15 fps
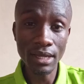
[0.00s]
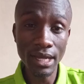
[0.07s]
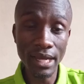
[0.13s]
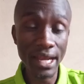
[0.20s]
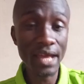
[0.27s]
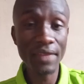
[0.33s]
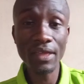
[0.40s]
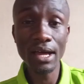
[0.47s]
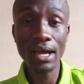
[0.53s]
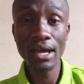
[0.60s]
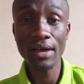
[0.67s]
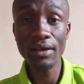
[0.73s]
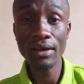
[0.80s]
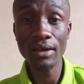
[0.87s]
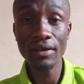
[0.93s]

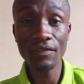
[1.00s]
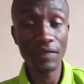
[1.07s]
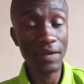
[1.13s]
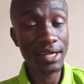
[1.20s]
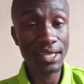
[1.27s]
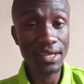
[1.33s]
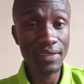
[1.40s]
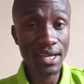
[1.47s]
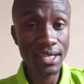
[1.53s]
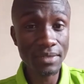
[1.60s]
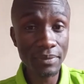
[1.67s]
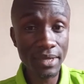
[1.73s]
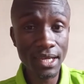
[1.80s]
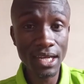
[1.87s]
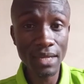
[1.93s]
Another factor
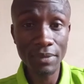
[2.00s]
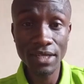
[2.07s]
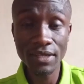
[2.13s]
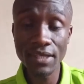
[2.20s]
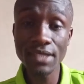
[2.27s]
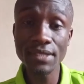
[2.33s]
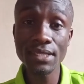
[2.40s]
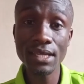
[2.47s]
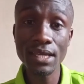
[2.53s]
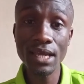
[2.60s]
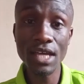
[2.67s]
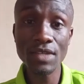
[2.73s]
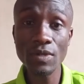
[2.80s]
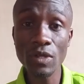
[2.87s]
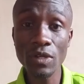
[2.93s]
that may limit this,
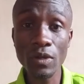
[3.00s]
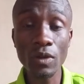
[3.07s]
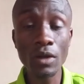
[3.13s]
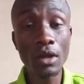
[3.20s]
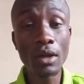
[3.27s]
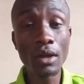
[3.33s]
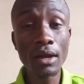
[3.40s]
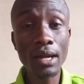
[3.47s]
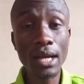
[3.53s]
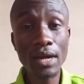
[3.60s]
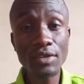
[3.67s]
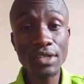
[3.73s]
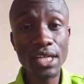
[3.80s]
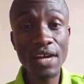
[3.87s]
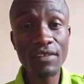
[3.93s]
as you all know,
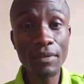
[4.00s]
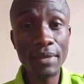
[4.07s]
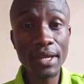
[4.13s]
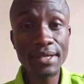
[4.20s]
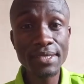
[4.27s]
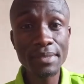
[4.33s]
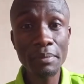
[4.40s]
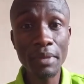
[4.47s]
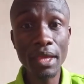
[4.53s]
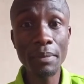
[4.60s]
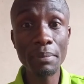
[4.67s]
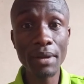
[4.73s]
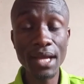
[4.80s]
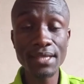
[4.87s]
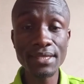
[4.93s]
county governments may
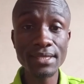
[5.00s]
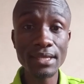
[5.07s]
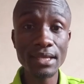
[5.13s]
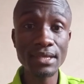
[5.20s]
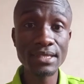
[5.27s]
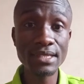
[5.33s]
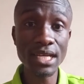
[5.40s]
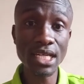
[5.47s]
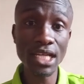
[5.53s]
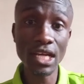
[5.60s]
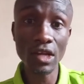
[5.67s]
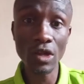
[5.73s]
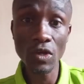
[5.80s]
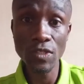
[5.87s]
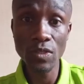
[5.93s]
pass
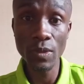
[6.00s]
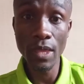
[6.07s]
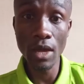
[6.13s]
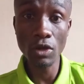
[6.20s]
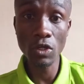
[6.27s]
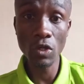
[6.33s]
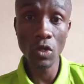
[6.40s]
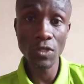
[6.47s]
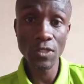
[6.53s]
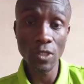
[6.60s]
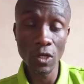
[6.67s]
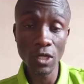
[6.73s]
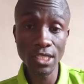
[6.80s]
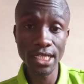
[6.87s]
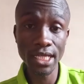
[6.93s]
certain laws without
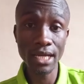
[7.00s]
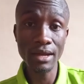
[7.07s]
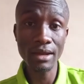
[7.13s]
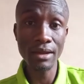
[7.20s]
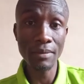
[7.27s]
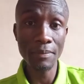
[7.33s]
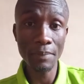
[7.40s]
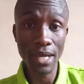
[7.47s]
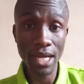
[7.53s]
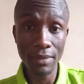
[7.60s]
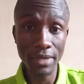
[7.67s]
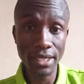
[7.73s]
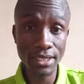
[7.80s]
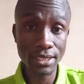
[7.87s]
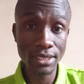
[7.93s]
consulting
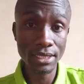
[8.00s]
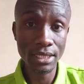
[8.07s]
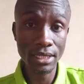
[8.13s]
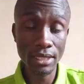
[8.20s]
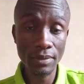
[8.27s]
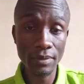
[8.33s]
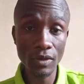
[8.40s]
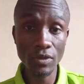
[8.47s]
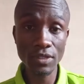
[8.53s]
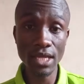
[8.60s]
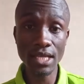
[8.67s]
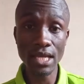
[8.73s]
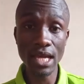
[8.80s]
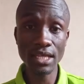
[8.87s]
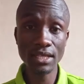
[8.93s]
Parliament, because
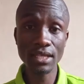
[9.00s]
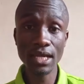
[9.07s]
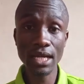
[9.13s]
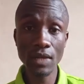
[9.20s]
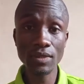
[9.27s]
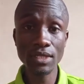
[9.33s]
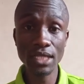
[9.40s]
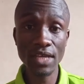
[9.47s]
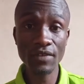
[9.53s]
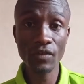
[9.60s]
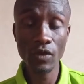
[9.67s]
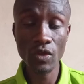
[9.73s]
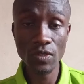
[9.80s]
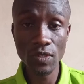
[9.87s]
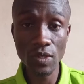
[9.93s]
at the county
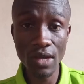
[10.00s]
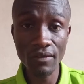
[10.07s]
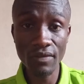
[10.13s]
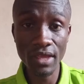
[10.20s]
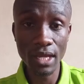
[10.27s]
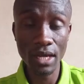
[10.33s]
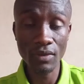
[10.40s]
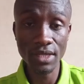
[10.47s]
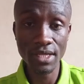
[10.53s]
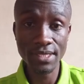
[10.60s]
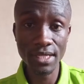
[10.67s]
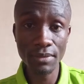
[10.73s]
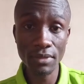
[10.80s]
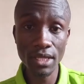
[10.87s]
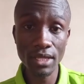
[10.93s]
level we also have the county
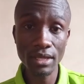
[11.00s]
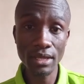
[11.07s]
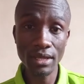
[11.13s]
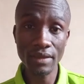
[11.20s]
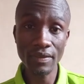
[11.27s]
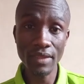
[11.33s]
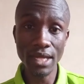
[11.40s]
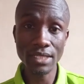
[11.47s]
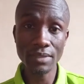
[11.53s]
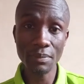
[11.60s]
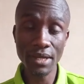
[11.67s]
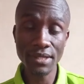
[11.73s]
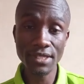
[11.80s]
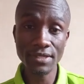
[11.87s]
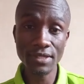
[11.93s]
assembly that
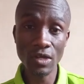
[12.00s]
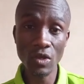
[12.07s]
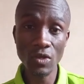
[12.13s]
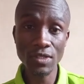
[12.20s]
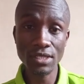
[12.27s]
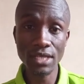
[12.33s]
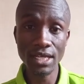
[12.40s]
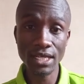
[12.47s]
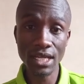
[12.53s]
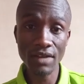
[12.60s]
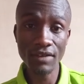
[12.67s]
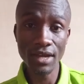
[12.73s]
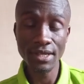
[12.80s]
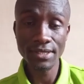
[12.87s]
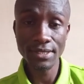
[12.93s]
passes laws that
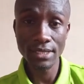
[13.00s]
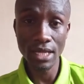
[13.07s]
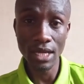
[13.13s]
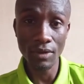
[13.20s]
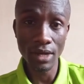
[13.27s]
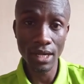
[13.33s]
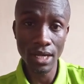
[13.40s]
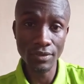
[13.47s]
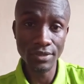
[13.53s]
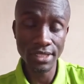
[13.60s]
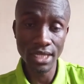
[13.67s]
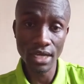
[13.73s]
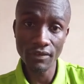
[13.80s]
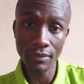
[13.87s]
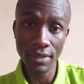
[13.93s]
governs our
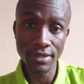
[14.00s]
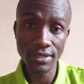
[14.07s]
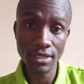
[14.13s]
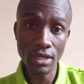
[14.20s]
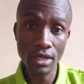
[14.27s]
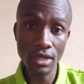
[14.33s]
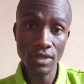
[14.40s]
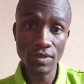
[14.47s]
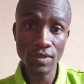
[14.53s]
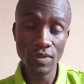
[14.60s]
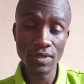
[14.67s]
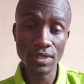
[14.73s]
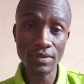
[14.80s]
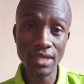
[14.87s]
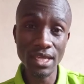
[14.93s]
county governments.
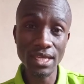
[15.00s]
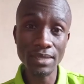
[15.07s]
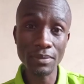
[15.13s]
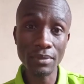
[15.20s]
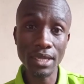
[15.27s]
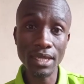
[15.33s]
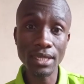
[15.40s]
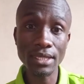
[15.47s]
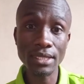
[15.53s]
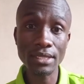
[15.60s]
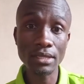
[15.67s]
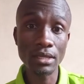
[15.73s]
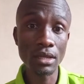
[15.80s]
So they may